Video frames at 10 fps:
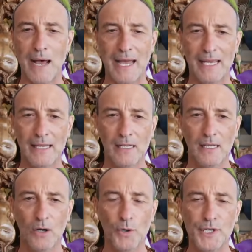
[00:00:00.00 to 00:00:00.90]
my
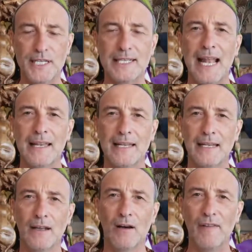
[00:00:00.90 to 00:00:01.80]

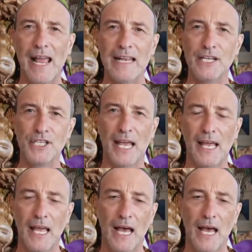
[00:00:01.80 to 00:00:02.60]
understanding of energy.